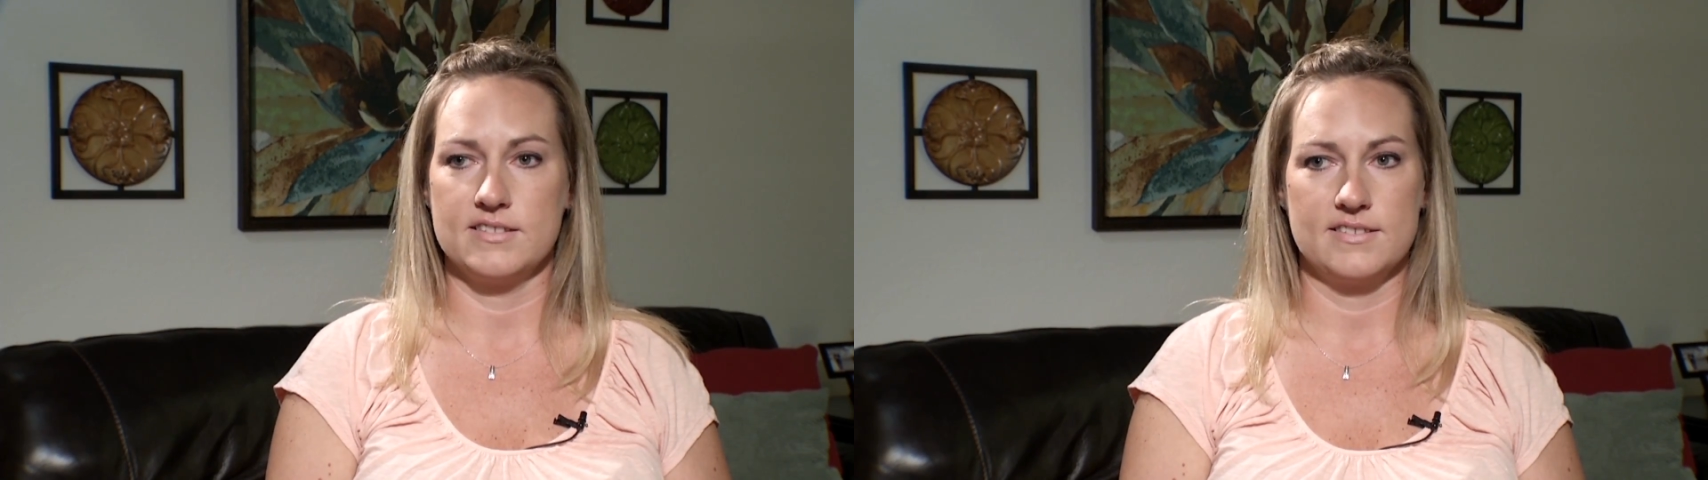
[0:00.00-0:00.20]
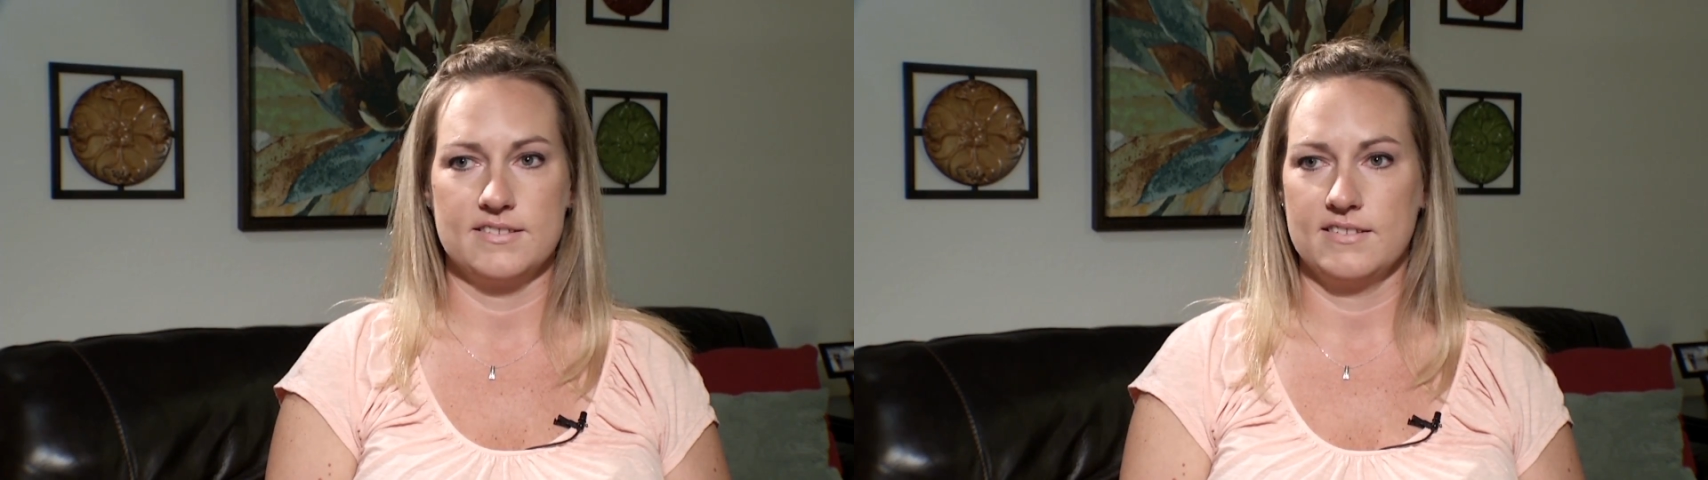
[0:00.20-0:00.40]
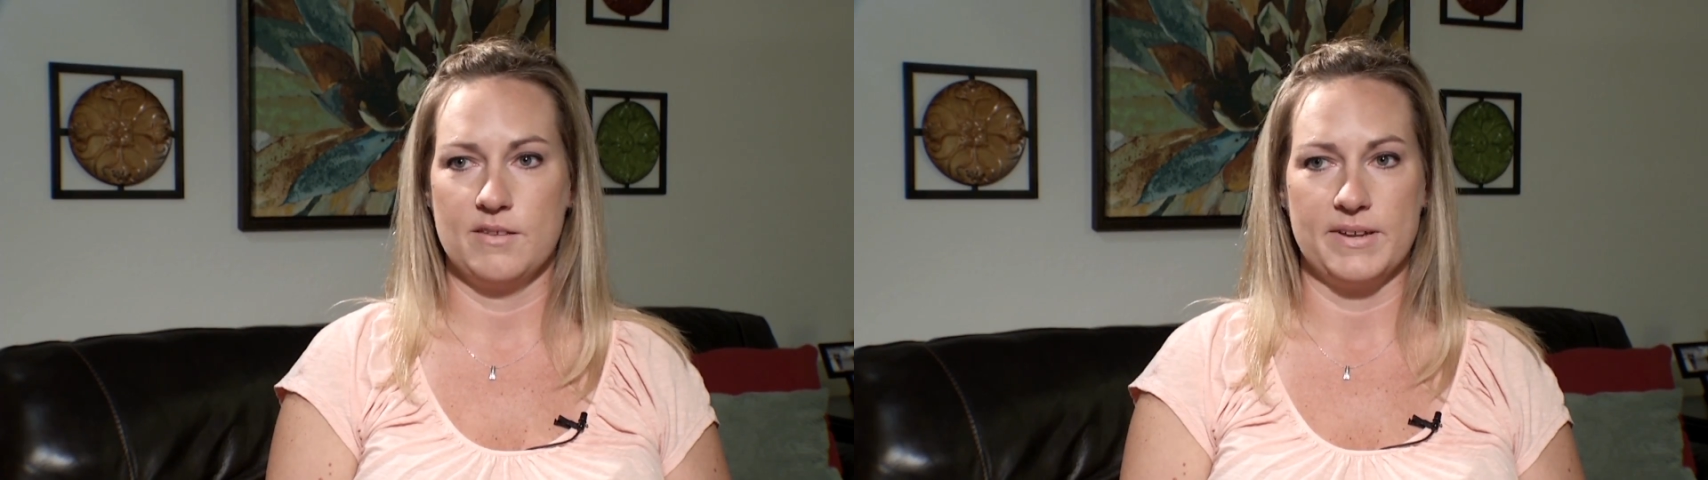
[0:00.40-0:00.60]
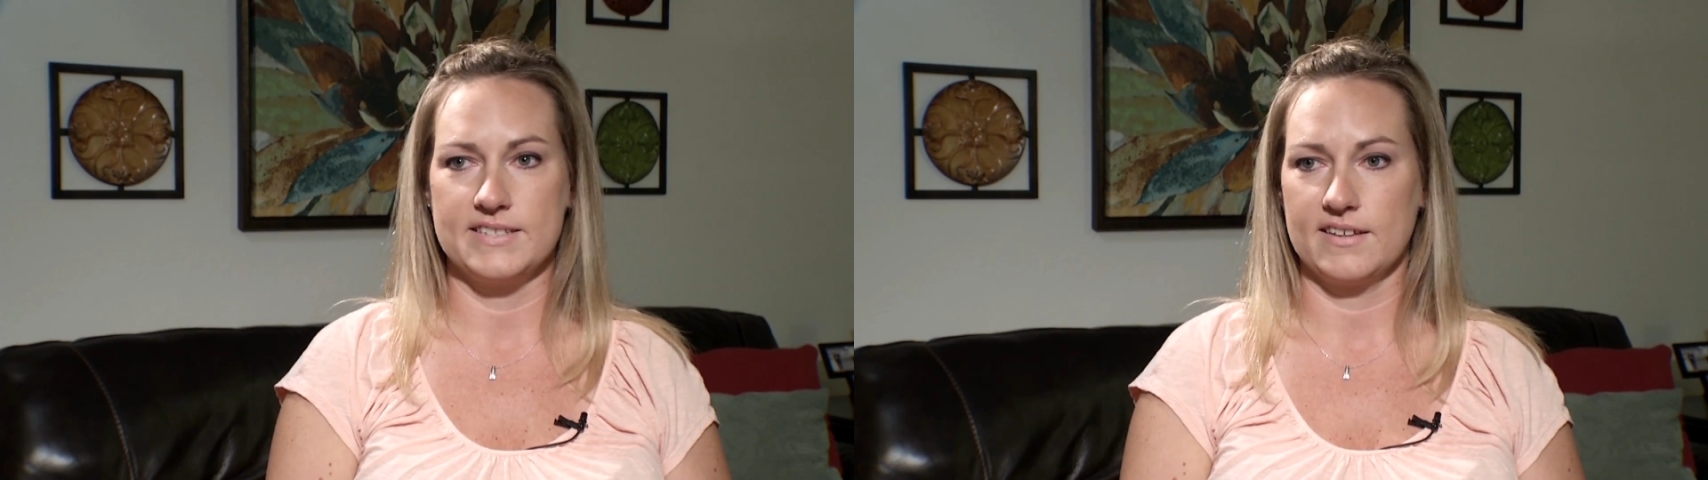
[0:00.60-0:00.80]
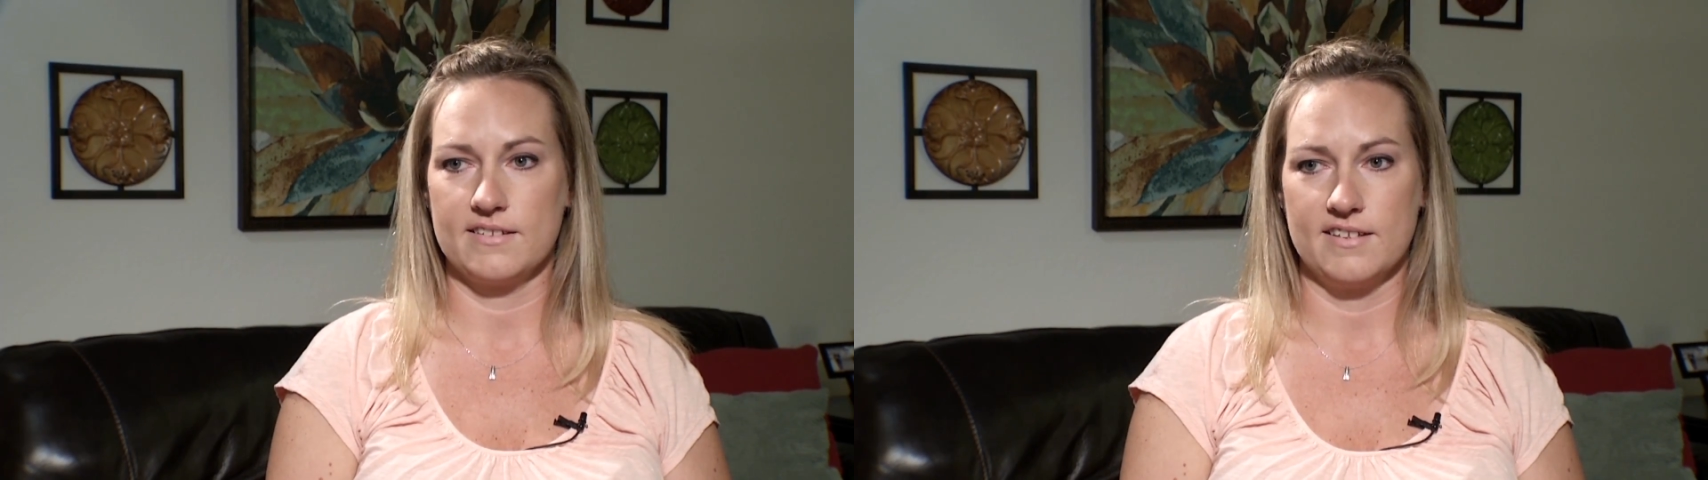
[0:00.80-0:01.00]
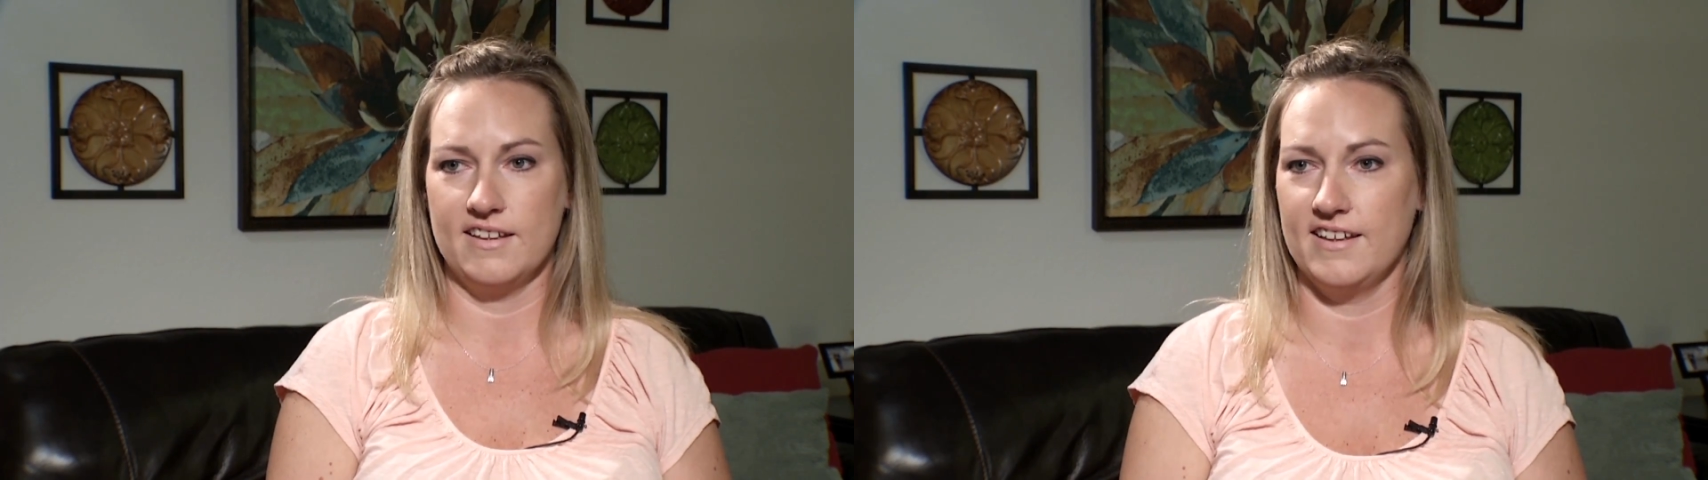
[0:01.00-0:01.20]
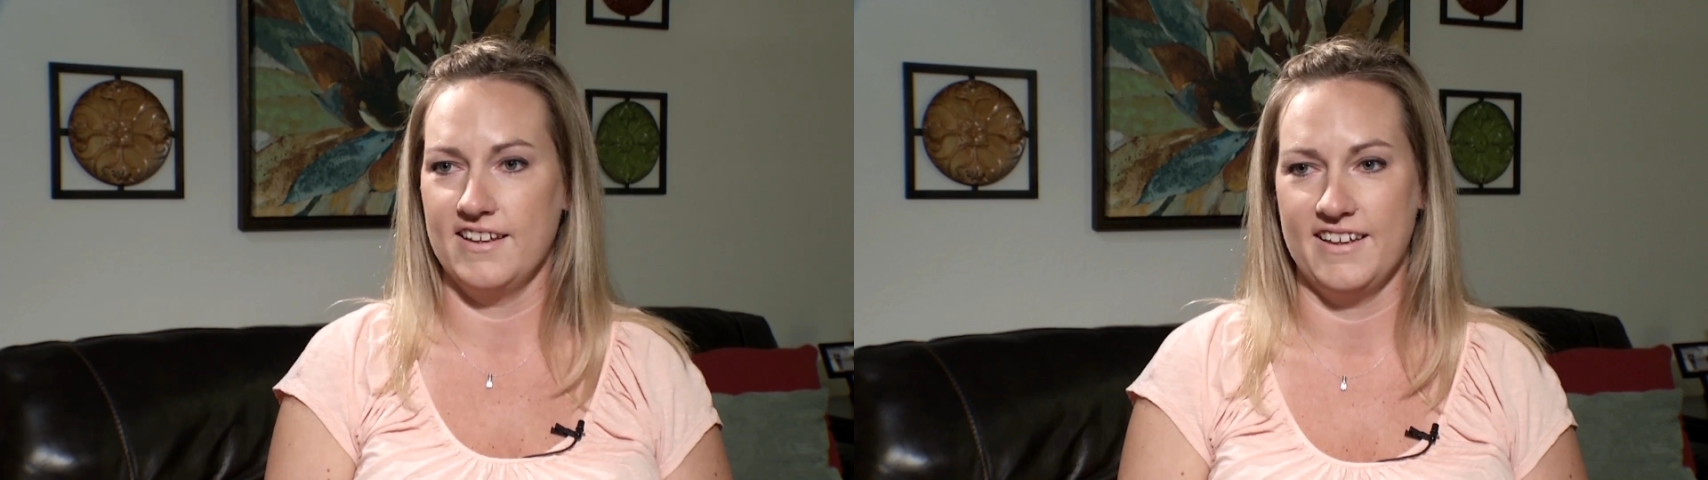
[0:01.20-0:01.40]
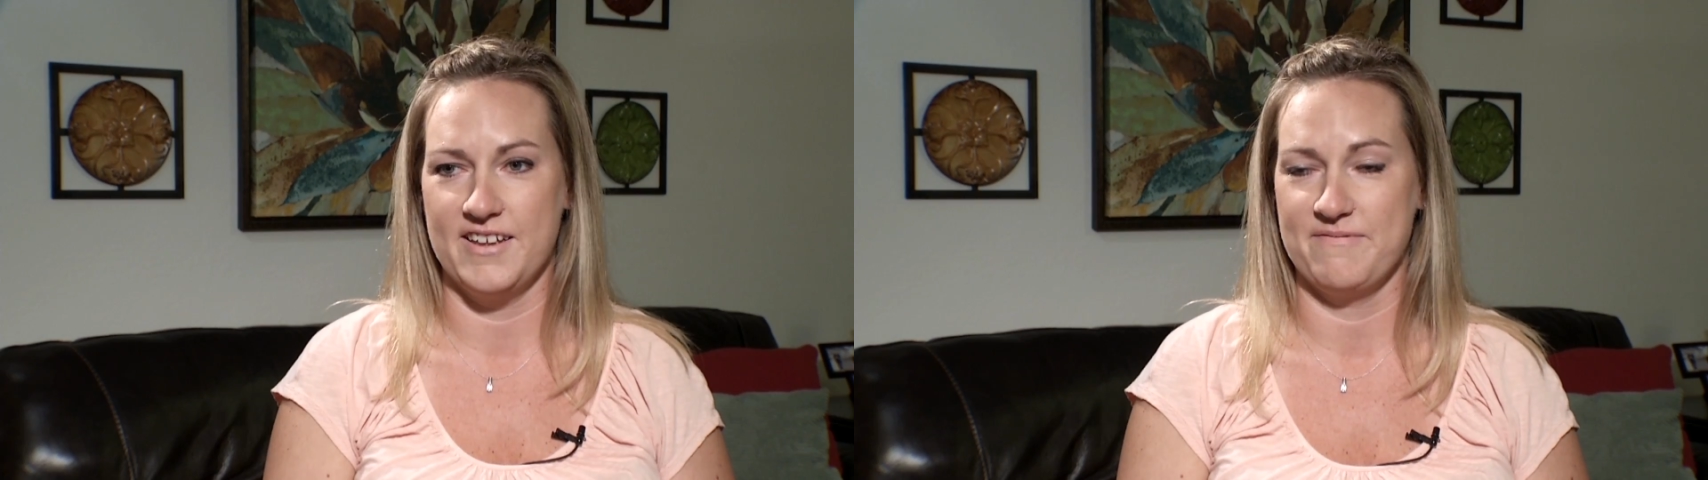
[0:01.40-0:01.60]
It's amazing.
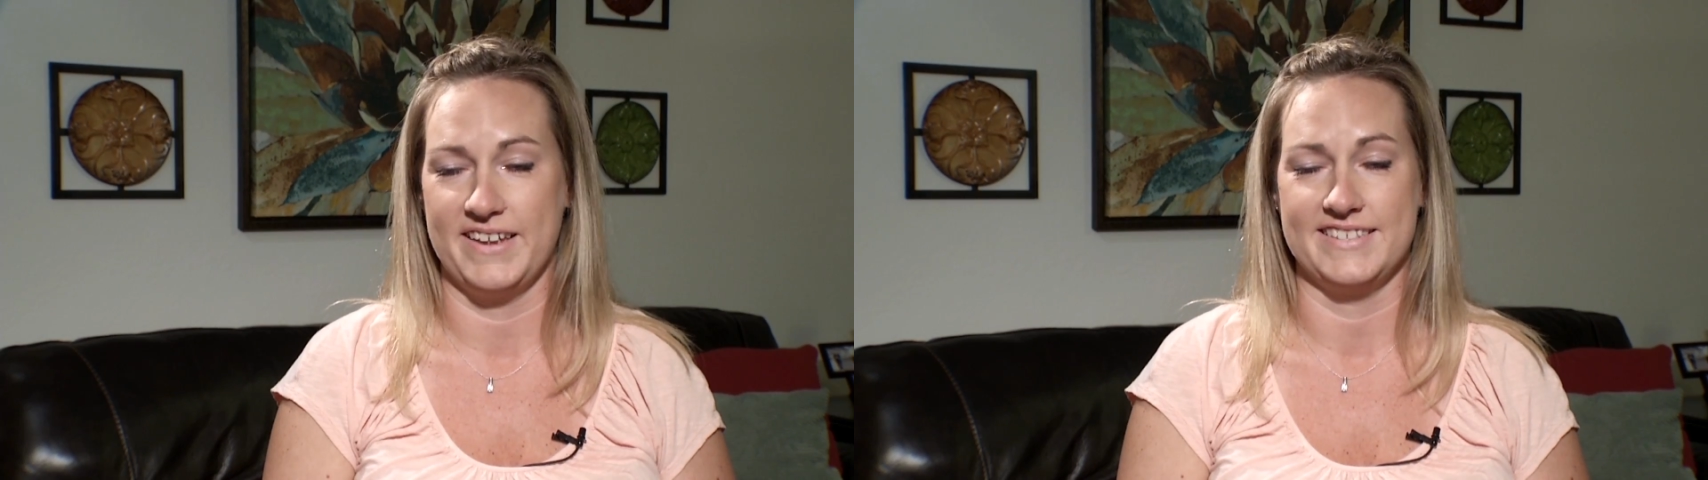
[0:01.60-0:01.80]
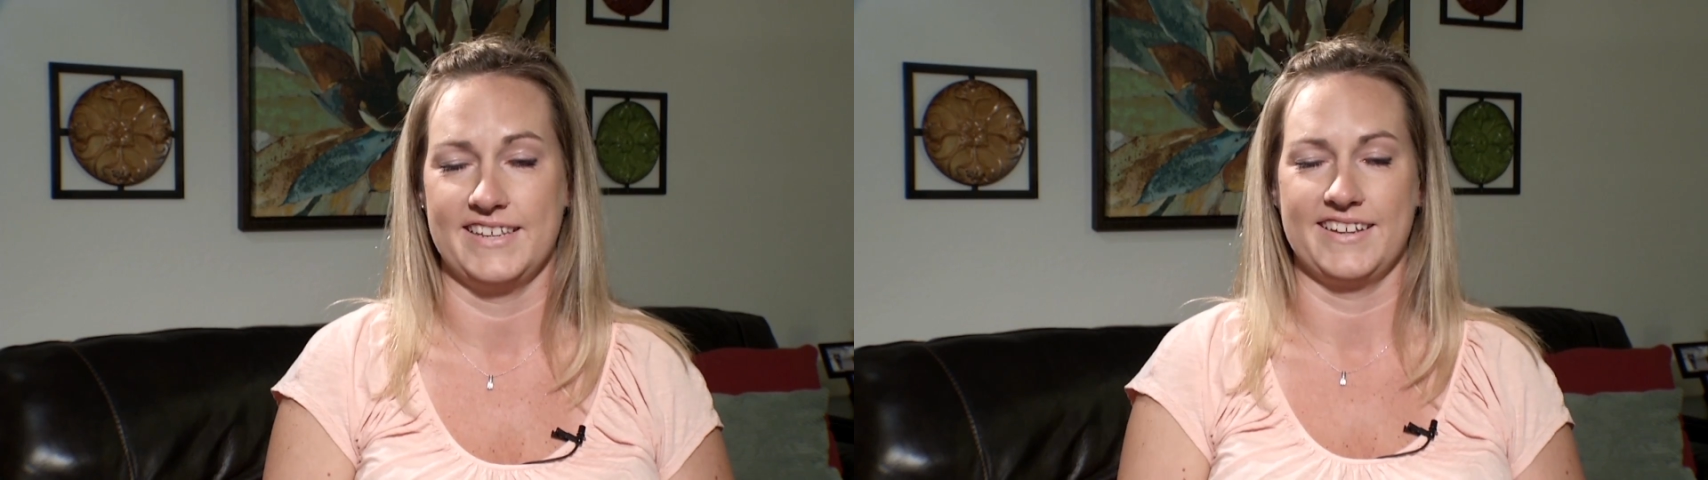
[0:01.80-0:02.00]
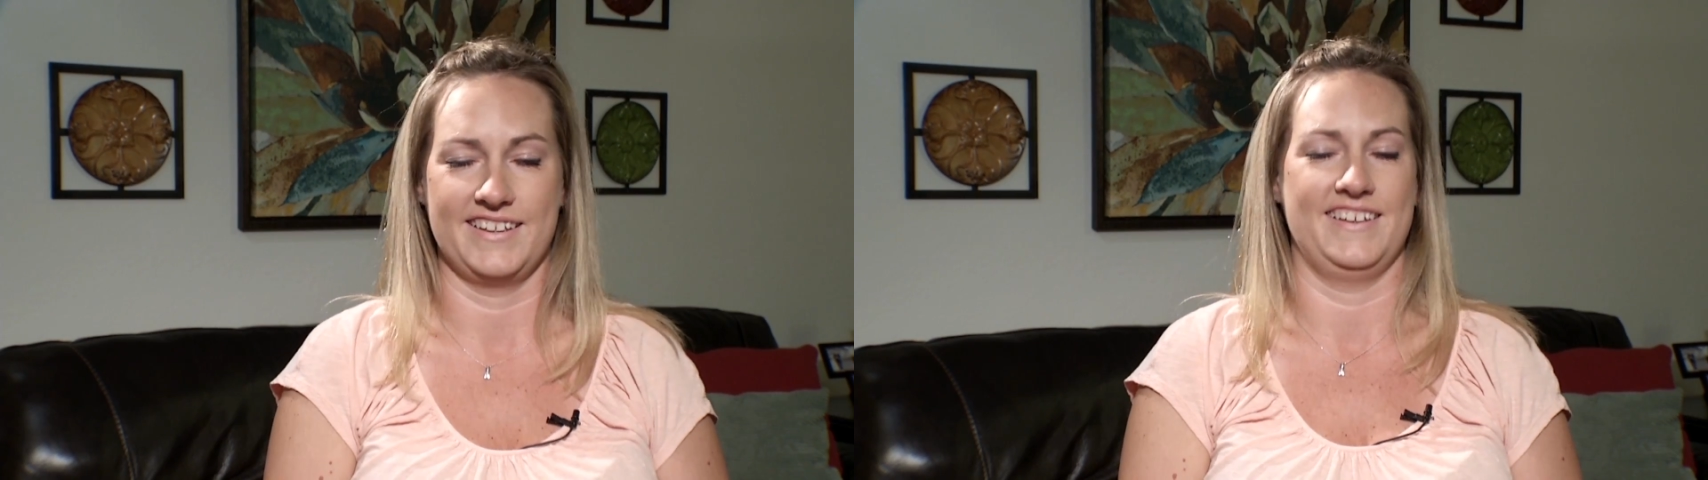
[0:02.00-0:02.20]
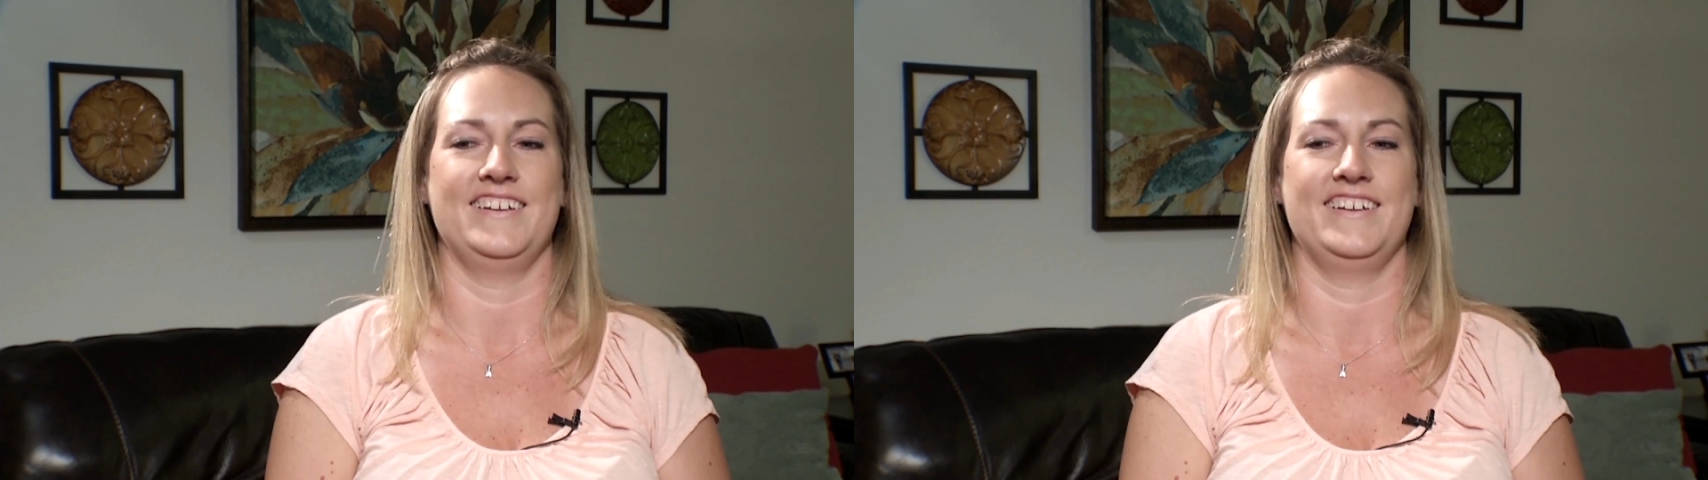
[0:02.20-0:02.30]
Amazing.